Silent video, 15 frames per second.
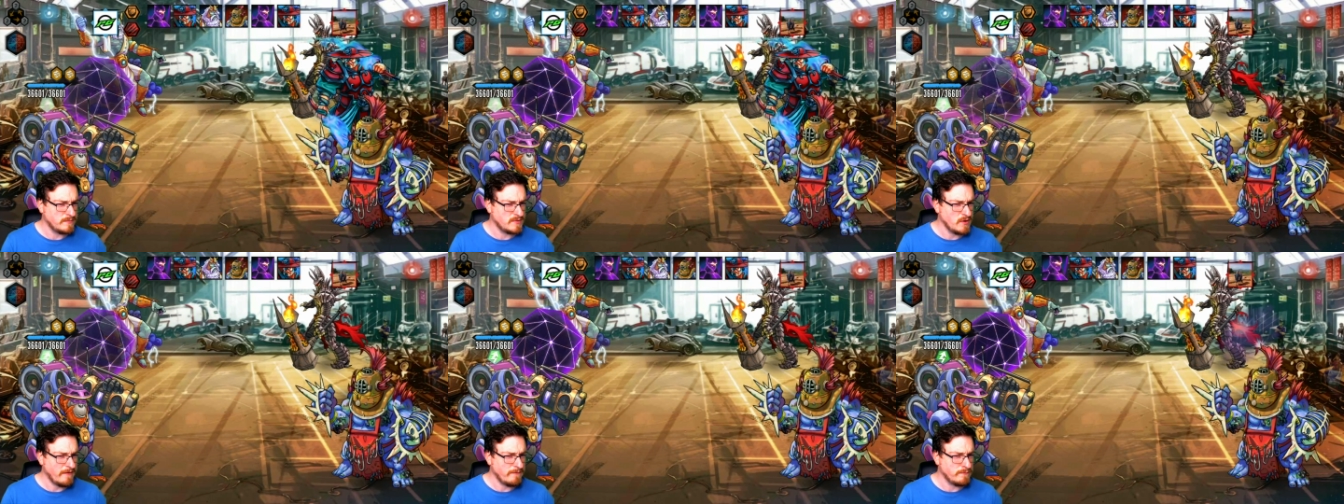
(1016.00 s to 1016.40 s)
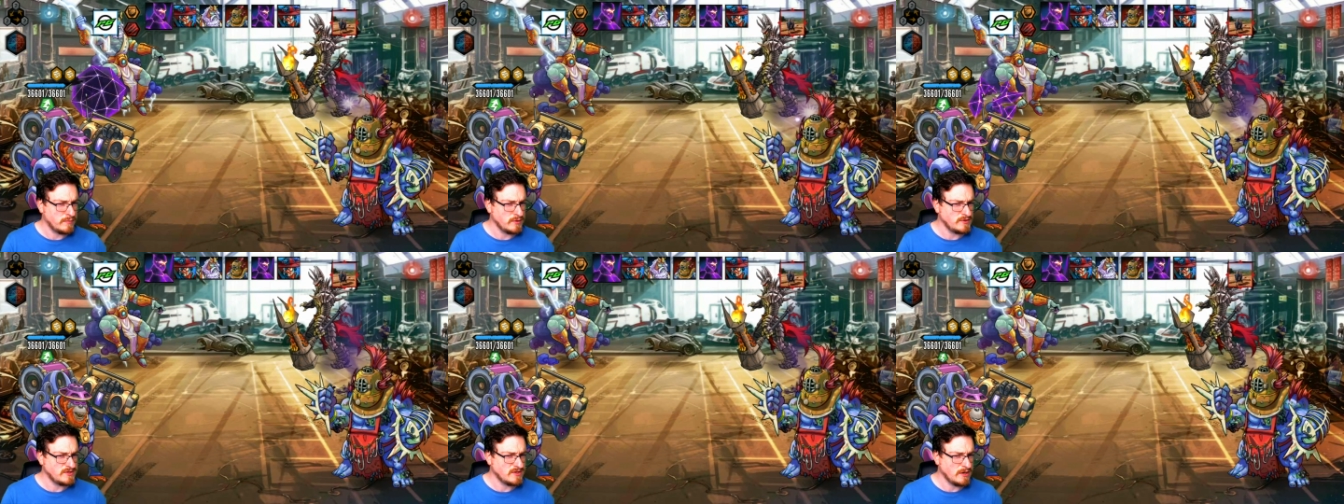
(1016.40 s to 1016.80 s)
do I have a
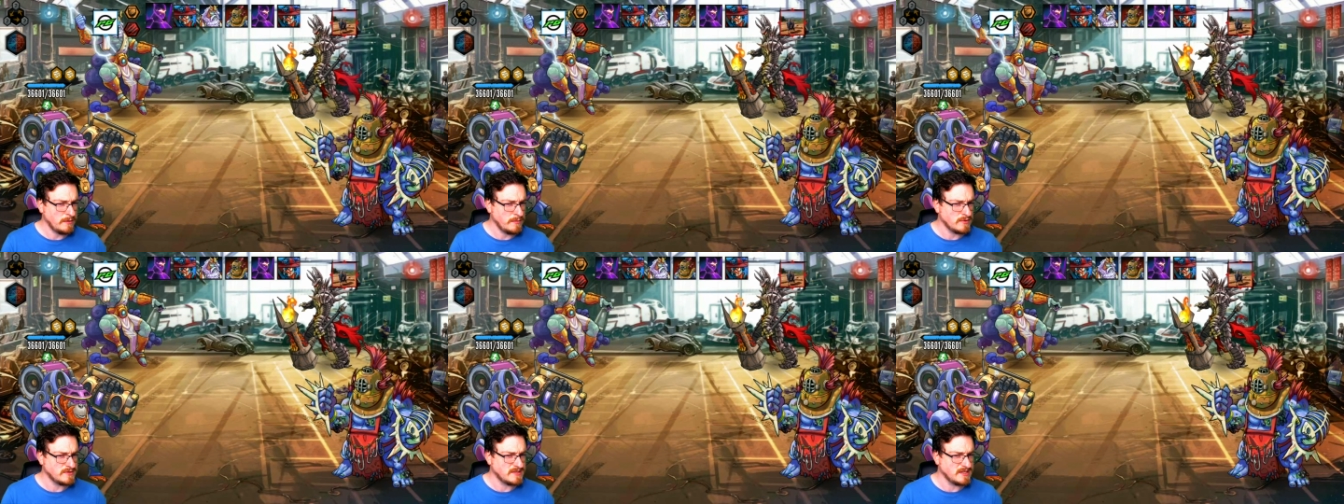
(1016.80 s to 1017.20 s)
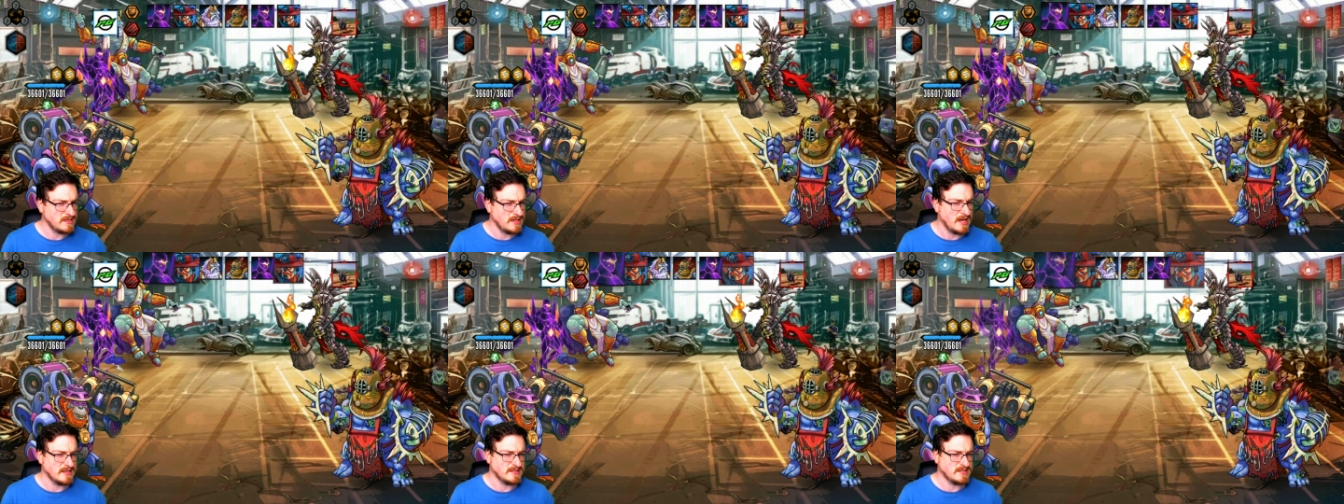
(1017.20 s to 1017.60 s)
boost on him or is it
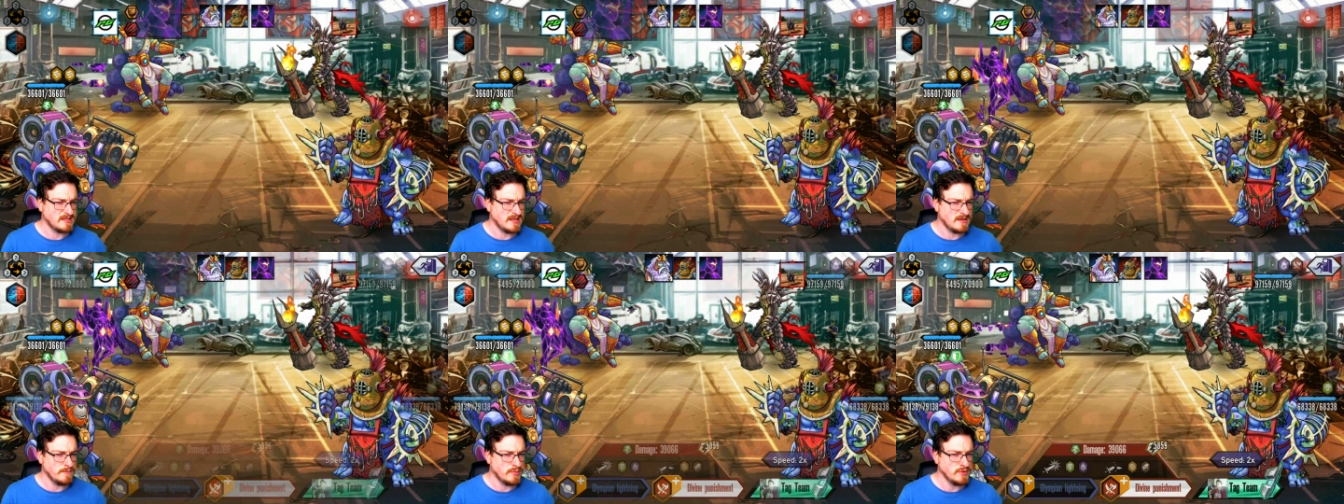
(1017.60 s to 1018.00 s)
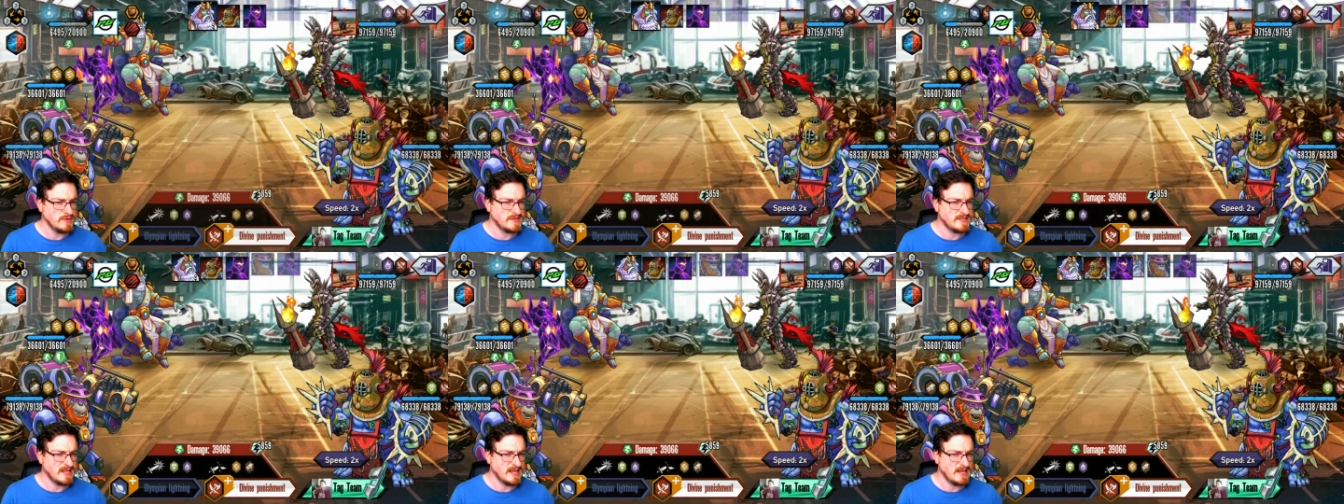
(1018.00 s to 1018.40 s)
yes, the
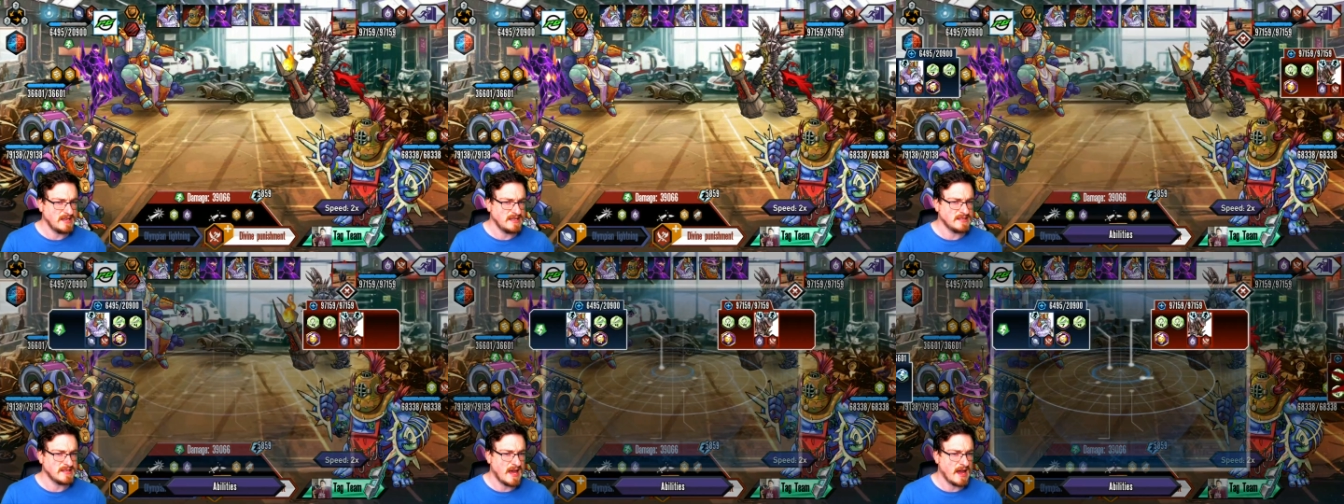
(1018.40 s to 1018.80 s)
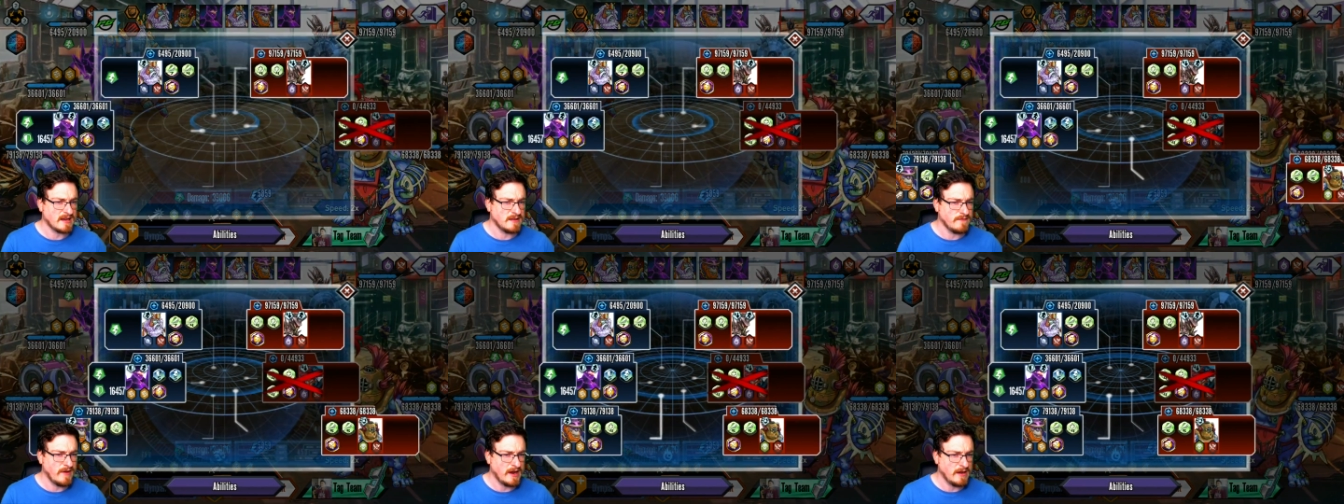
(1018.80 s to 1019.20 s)
boost is
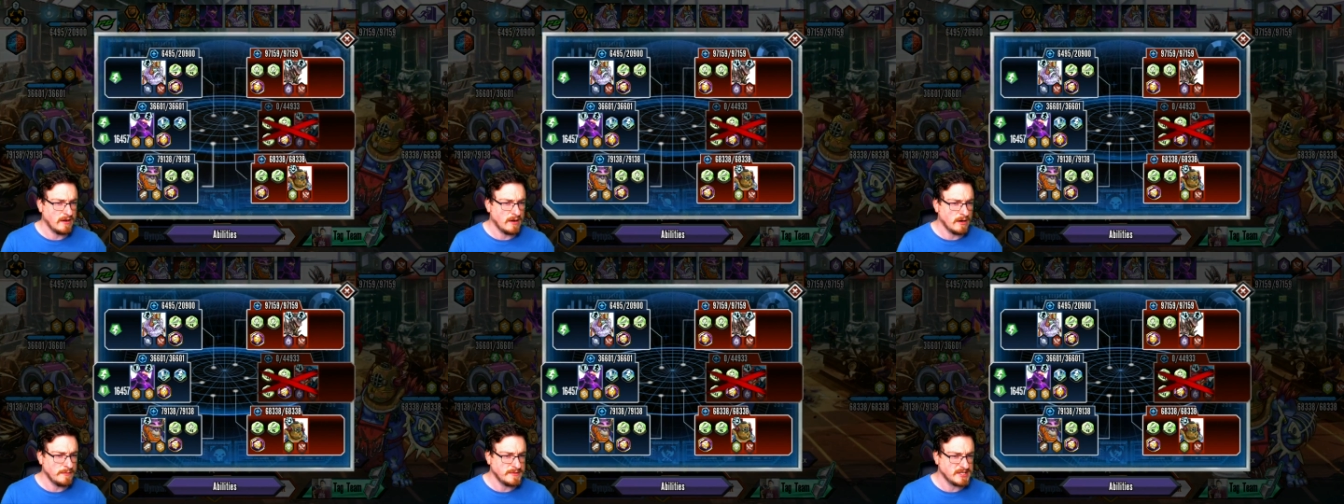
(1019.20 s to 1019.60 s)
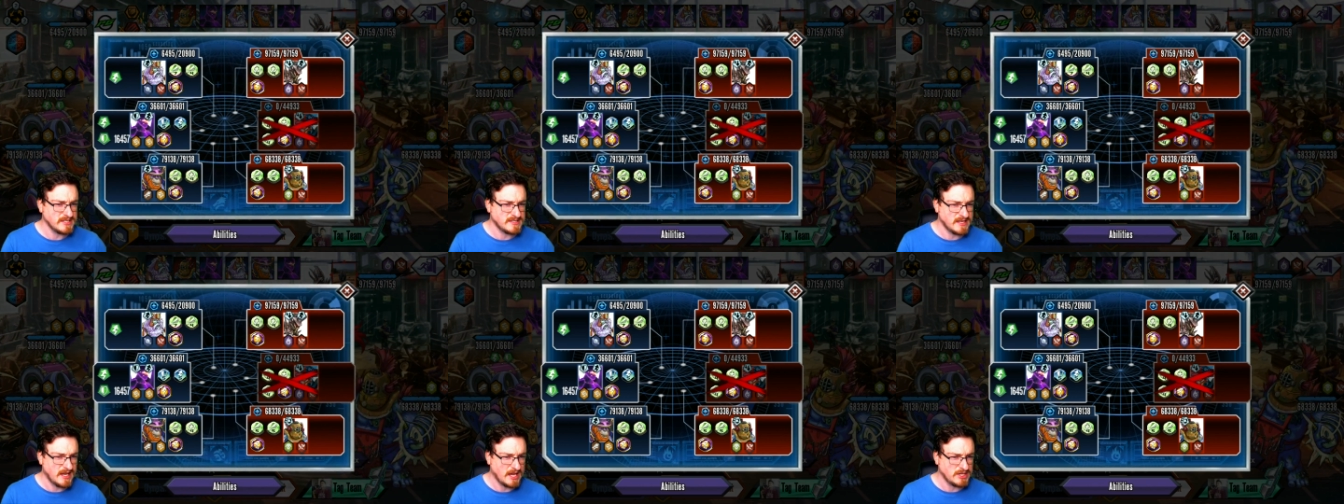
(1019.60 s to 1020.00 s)
activated on him,
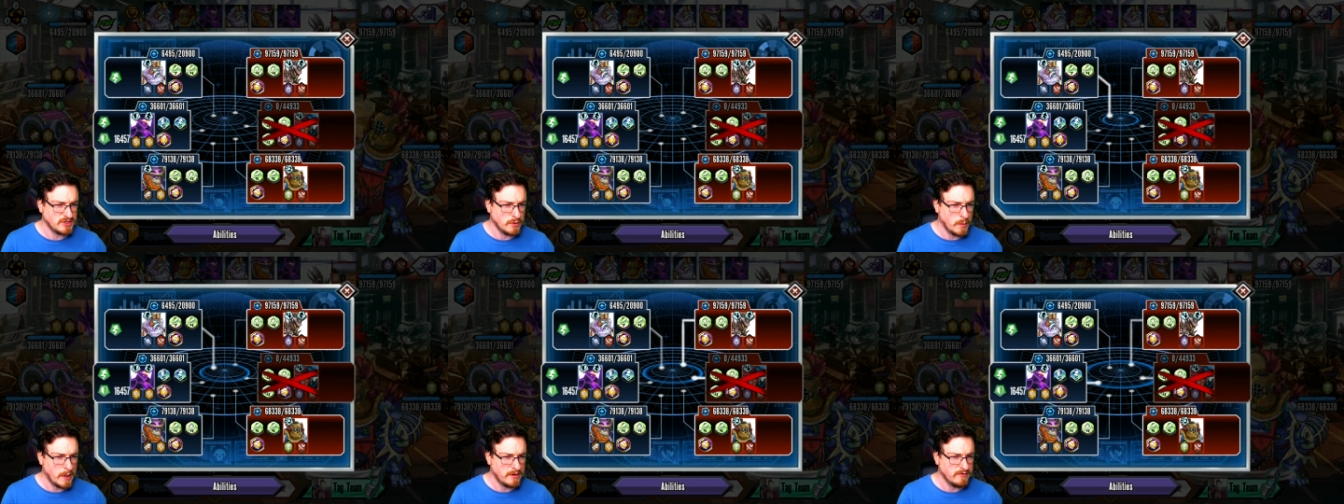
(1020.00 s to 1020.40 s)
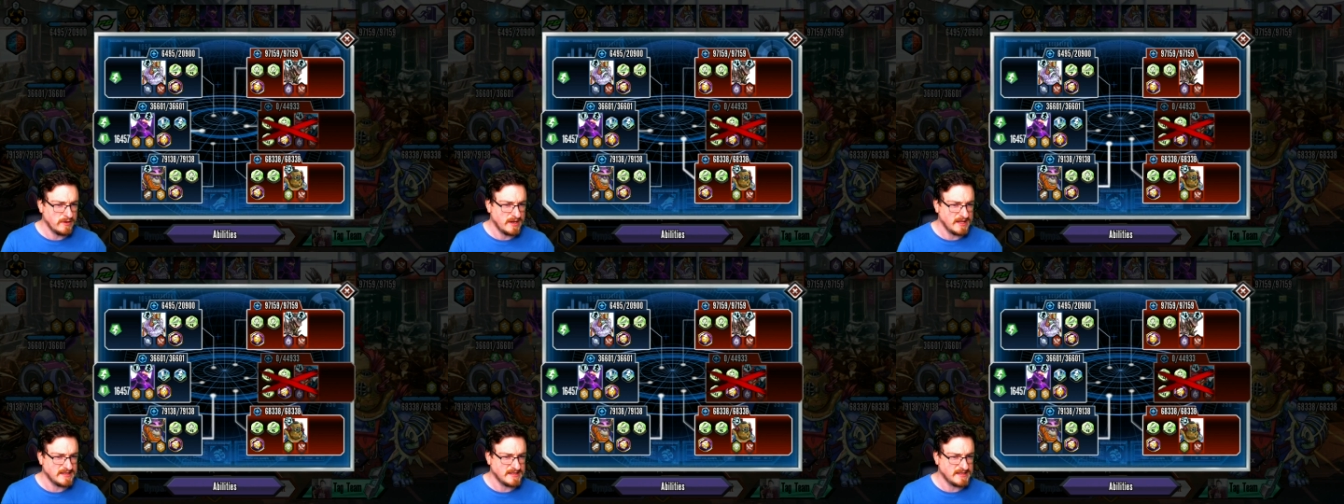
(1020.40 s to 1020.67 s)
just in case you're wondering.